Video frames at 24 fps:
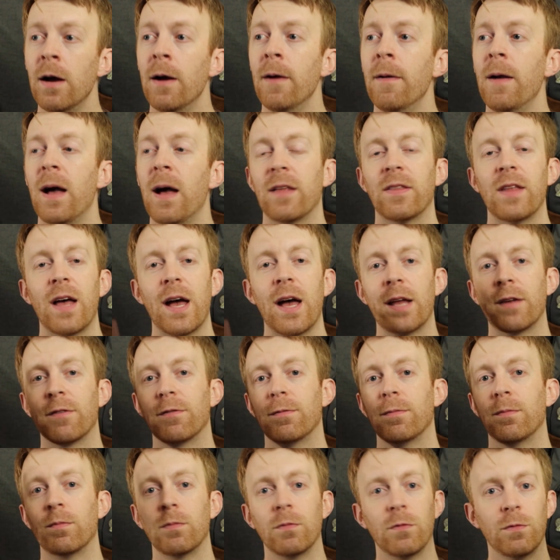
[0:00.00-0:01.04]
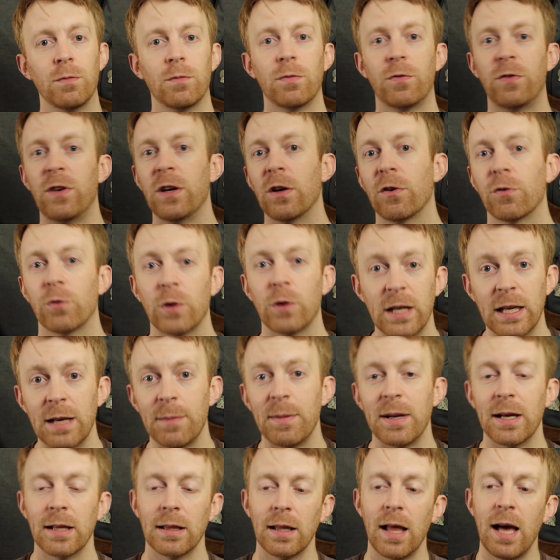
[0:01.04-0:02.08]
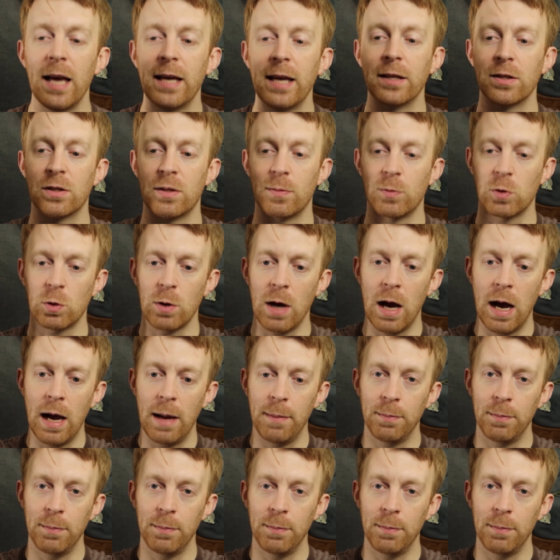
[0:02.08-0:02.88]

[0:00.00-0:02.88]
And then feel free to give me a like and subscribe